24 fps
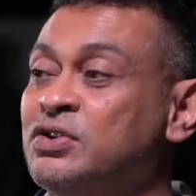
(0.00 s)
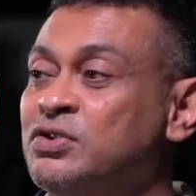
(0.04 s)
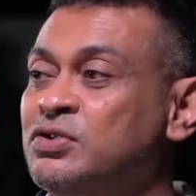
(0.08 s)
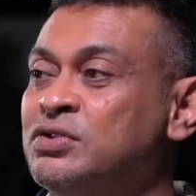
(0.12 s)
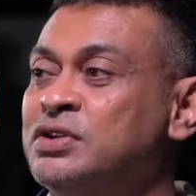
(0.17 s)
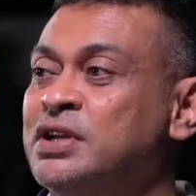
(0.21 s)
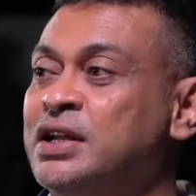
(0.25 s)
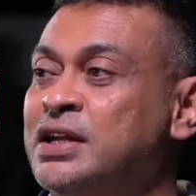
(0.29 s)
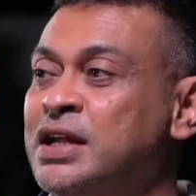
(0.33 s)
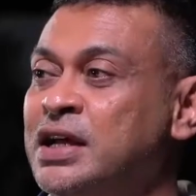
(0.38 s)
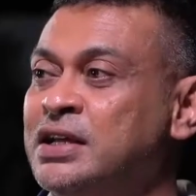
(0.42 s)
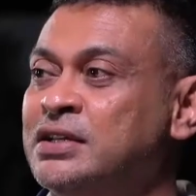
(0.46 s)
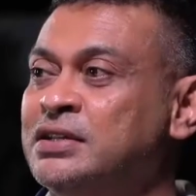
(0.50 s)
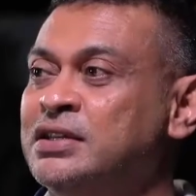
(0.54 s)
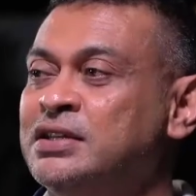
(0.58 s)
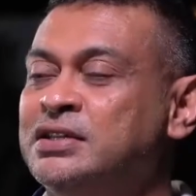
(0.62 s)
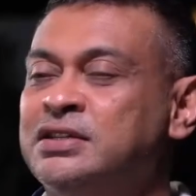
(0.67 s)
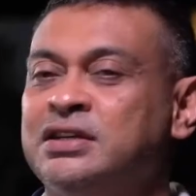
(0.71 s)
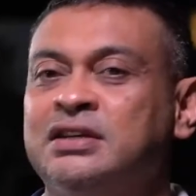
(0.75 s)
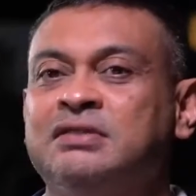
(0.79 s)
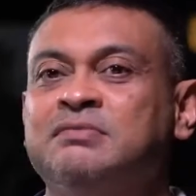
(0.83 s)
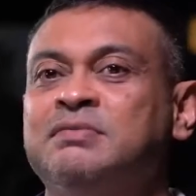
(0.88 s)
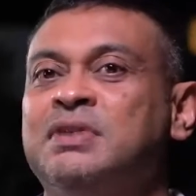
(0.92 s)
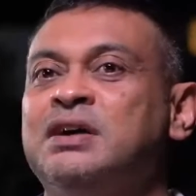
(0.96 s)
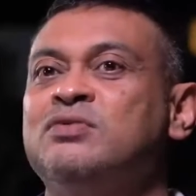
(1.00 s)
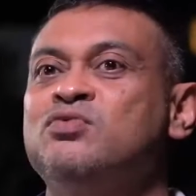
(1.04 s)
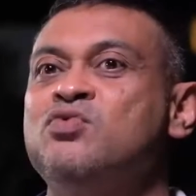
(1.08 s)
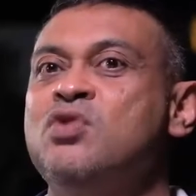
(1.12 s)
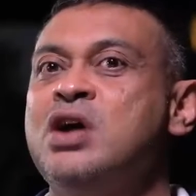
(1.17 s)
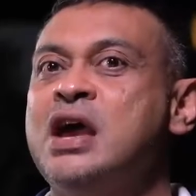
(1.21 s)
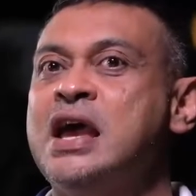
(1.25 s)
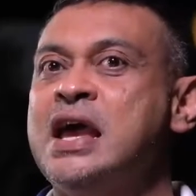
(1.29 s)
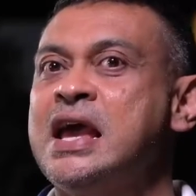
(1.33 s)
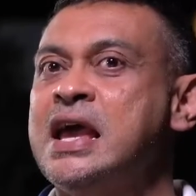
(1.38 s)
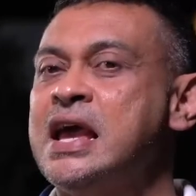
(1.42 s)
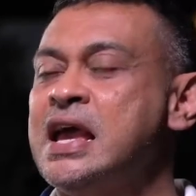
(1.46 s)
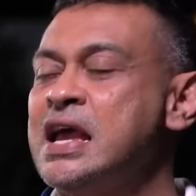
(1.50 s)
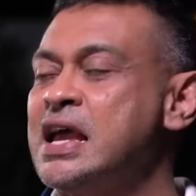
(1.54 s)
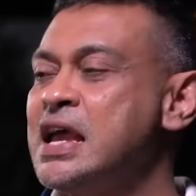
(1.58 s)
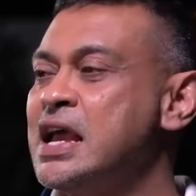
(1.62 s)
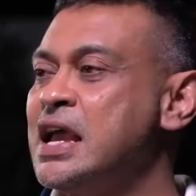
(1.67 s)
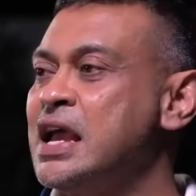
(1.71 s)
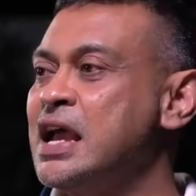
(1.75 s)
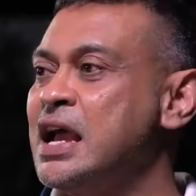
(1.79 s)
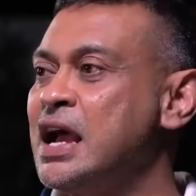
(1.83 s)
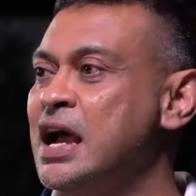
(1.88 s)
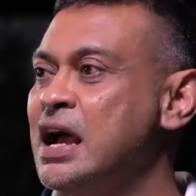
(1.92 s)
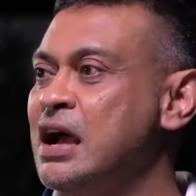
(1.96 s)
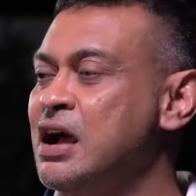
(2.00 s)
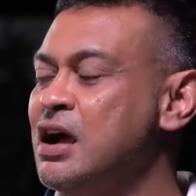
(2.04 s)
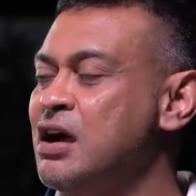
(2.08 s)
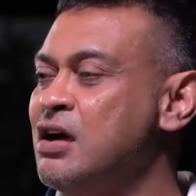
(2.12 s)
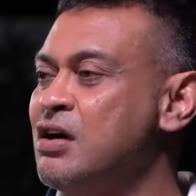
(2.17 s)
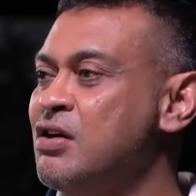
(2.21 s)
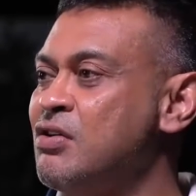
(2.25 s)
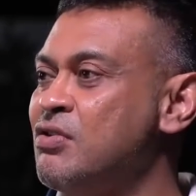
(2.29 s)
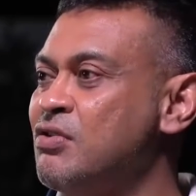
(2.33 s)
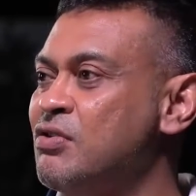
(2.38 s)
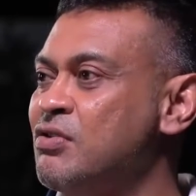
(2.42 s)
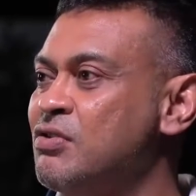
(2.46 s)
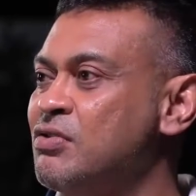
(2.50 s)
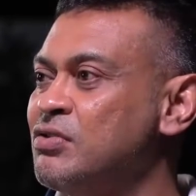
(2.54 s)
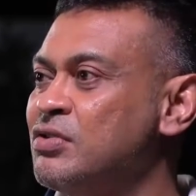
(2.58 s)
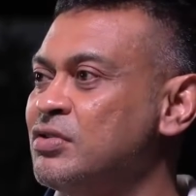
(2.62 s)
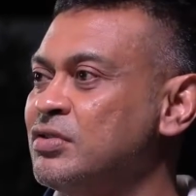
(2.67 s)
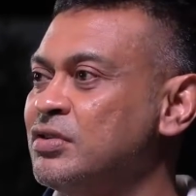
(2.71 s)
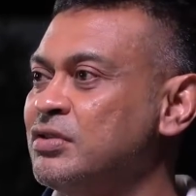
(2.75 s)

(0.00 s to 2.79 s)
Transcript: own dietitian. But where? How?